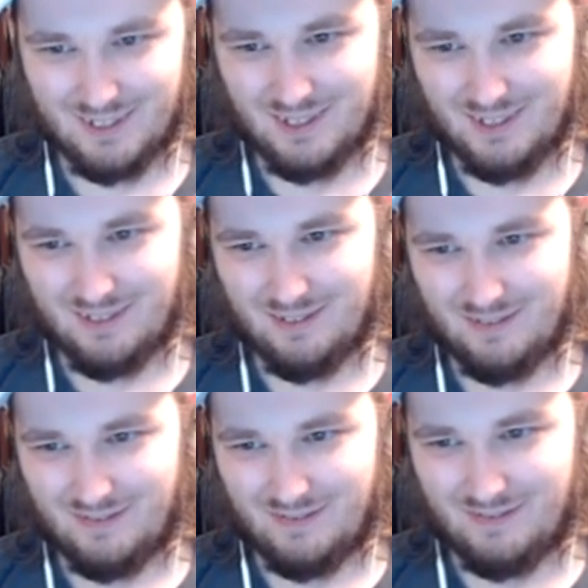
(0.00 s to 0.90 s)

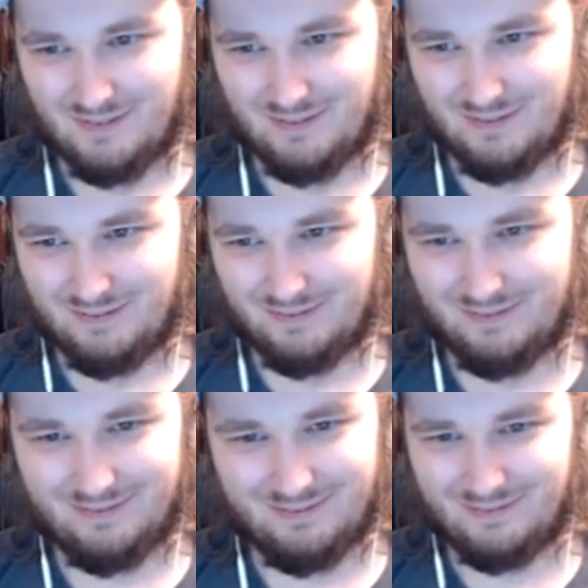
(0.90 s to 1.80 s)

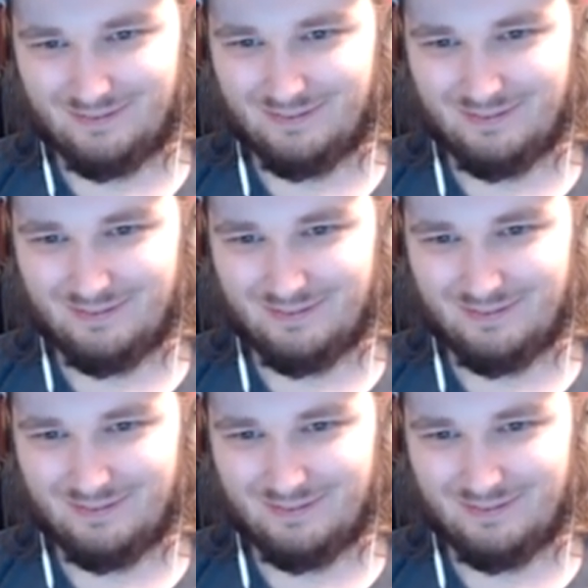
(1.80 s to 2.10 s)
Nothing is said.